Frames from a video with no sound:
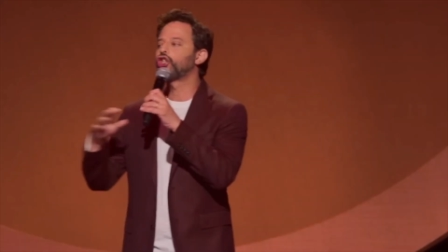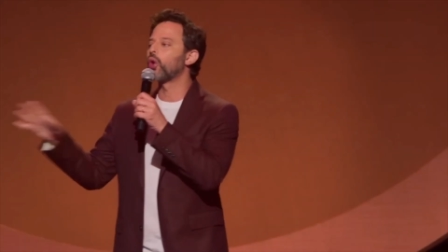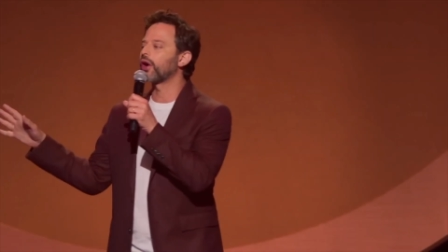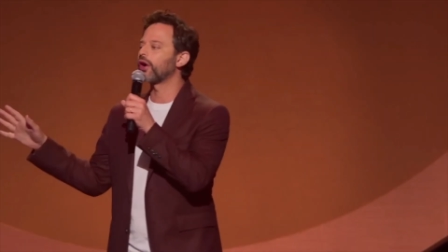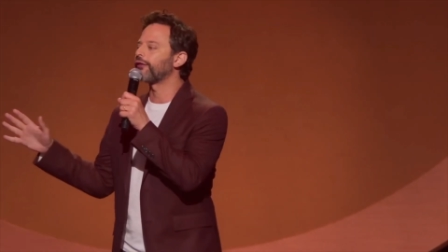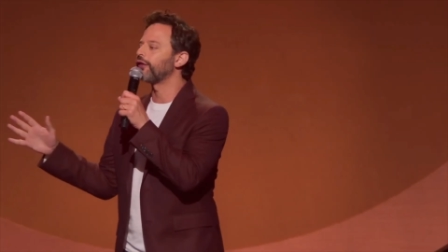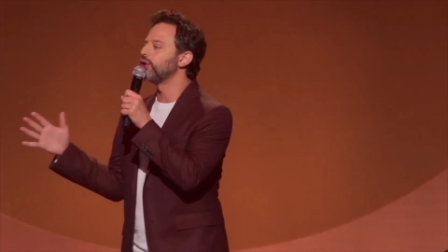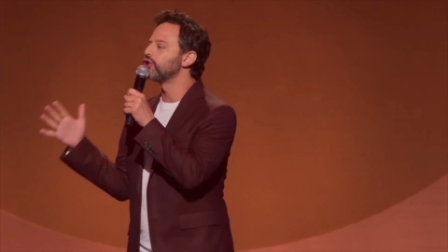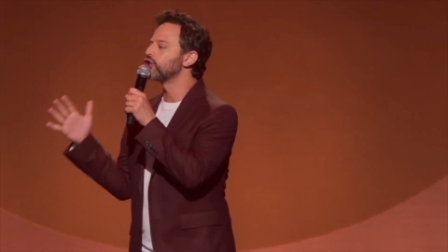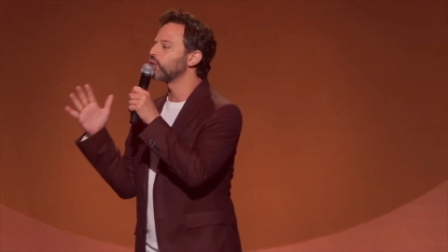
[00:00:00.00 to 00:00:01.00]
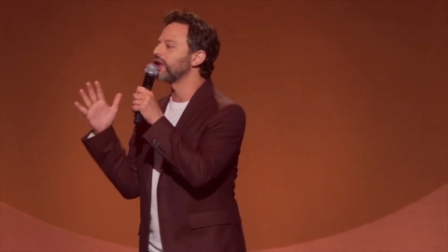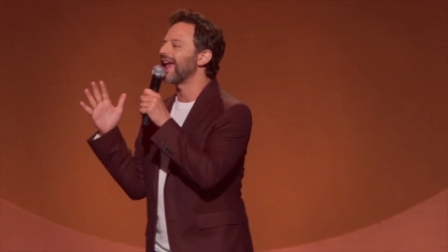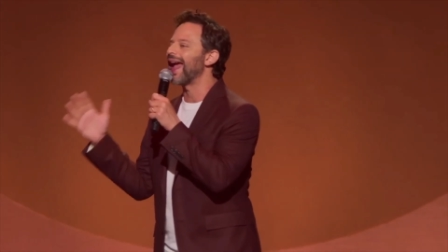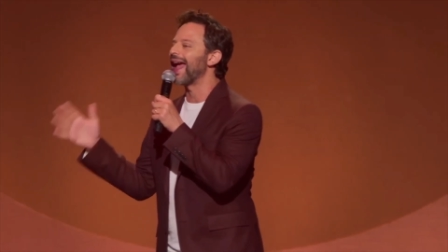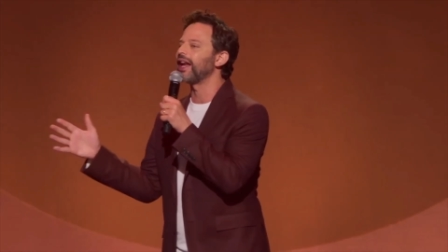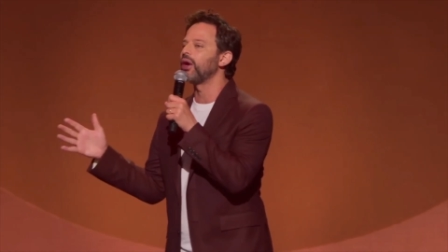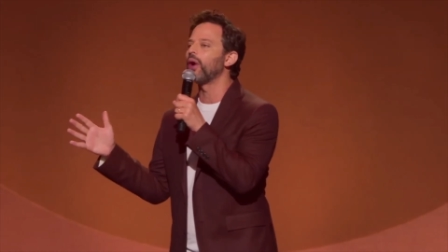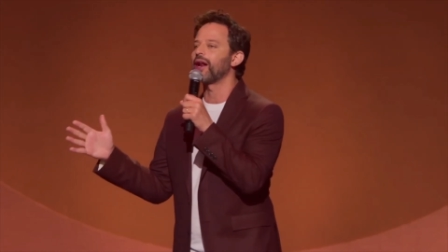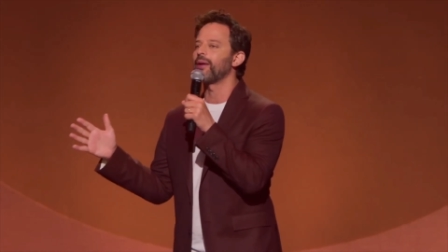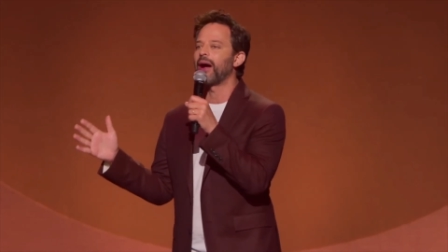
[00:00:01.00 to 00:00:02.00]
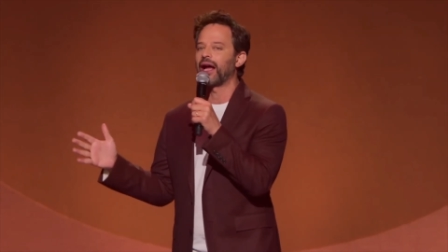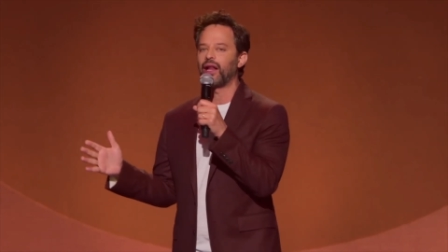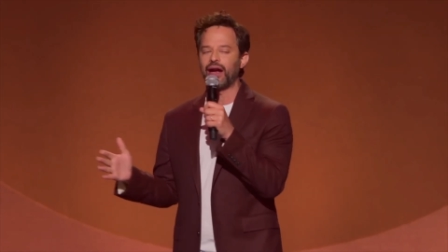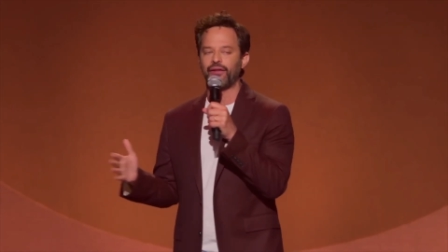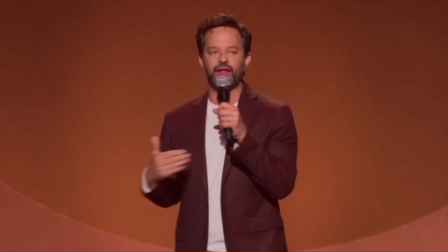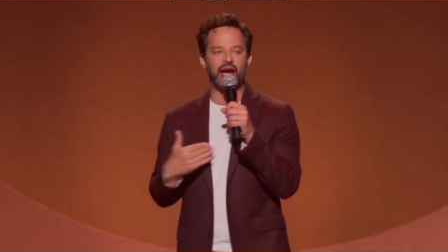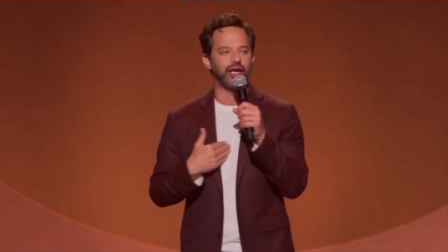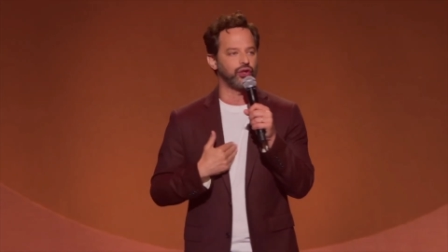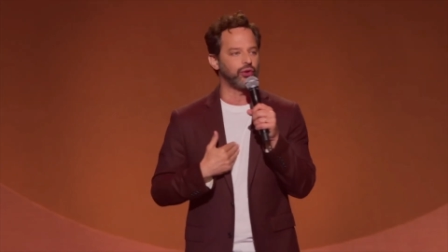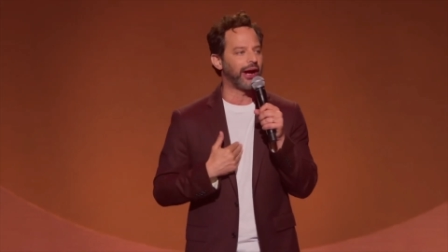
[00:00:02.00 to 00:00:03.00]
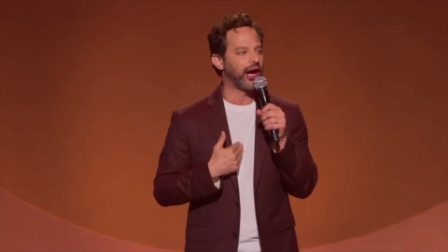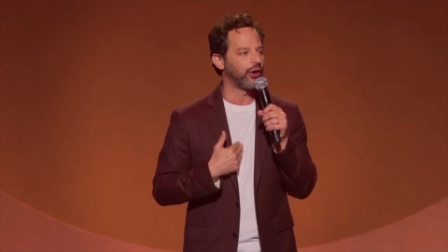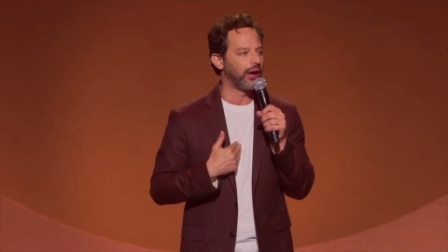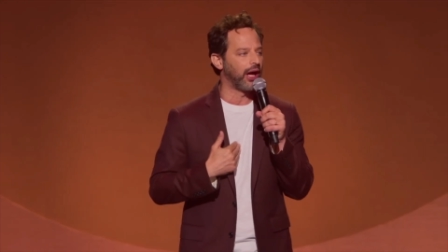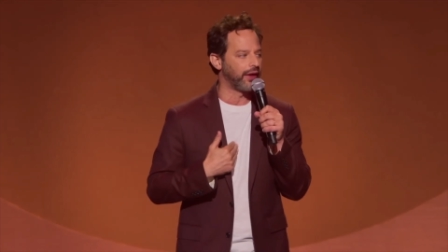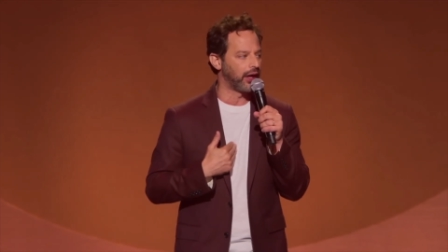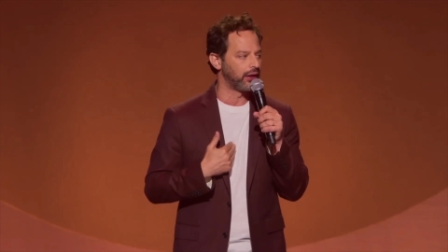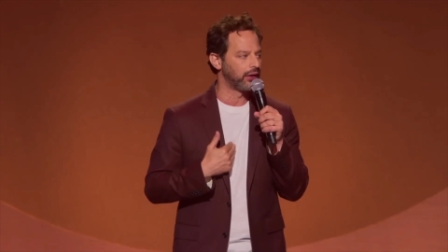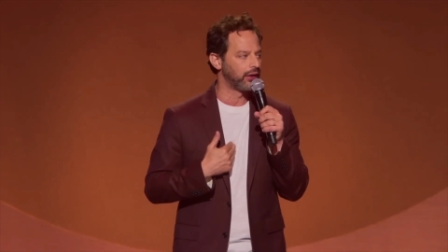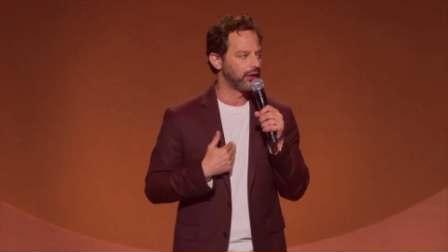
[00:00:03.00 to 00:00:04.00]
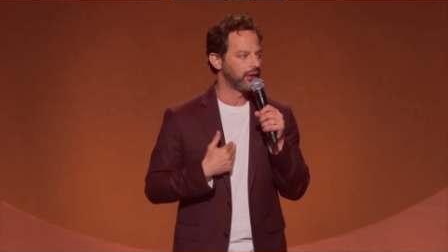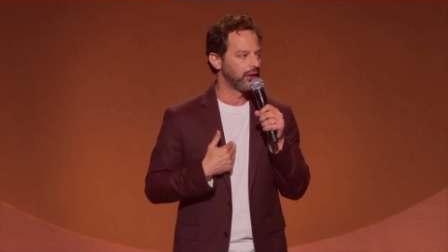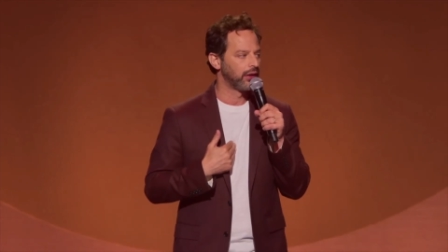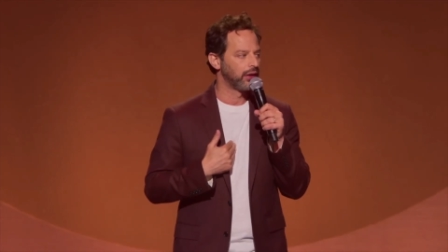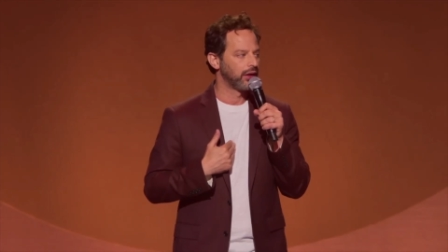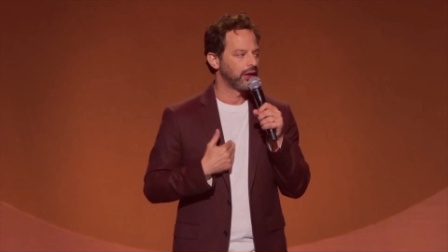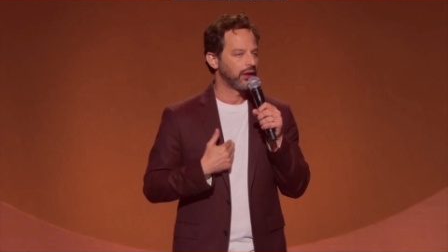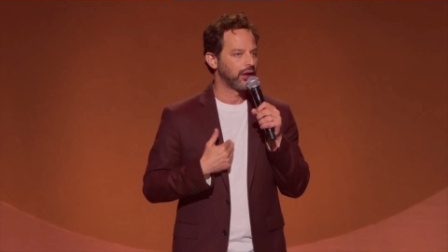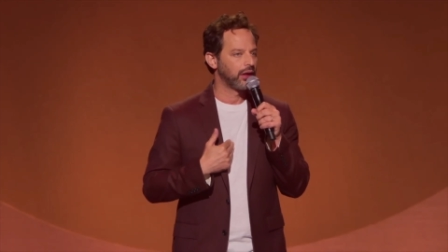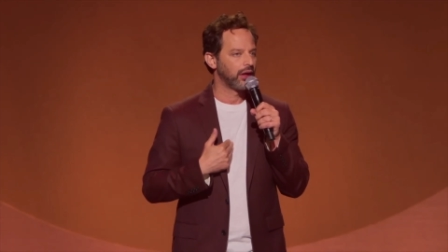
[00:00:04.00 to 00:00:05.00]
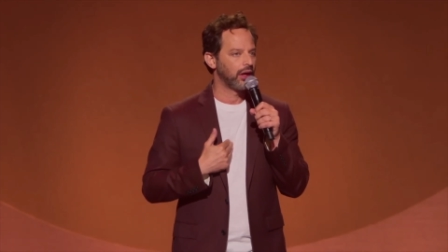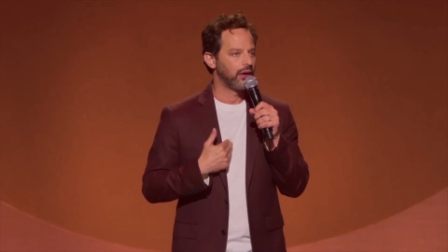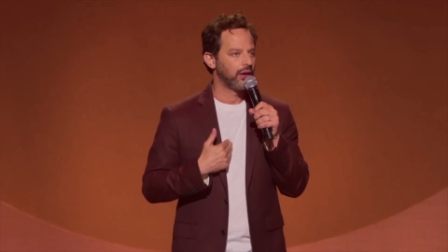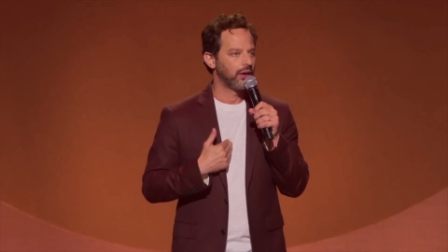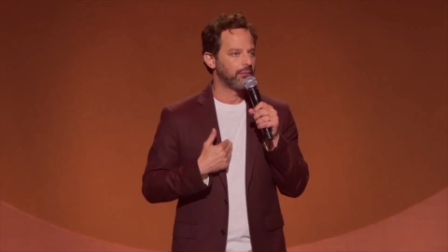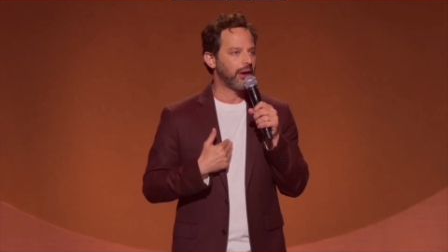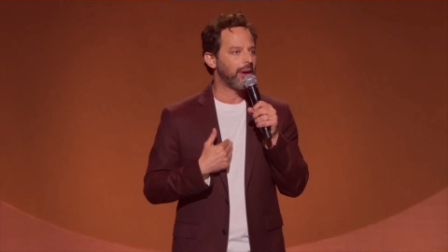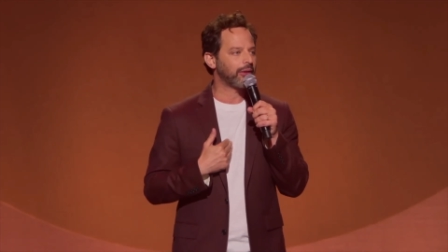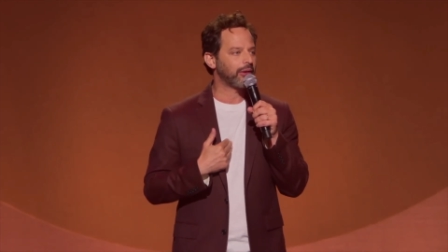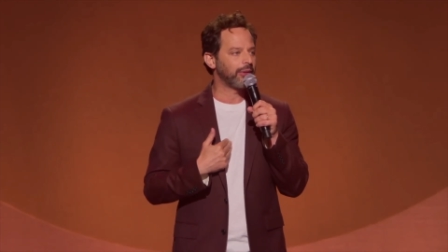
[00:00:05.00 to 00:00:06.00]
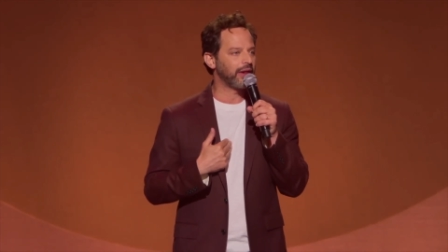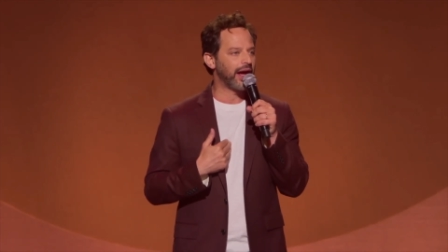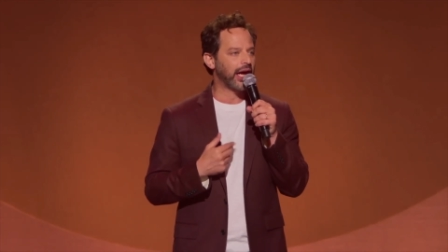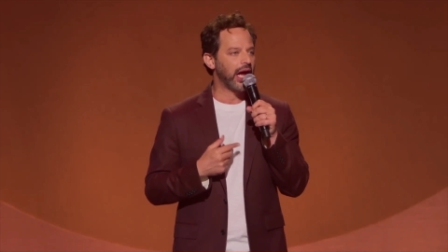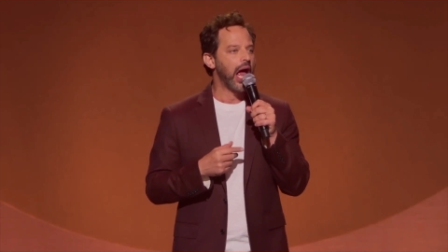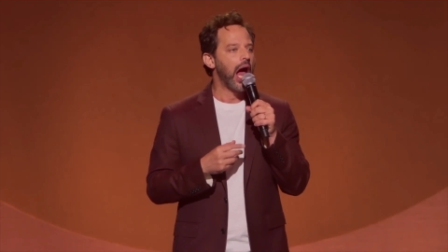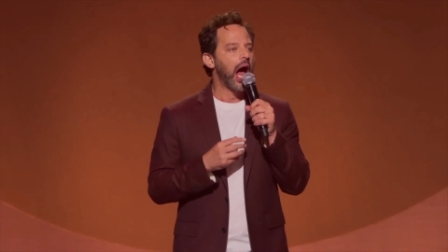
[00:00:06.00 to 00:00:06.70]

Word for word: shorter fuse with anyone in my life than I do my own mother. My mom could be like,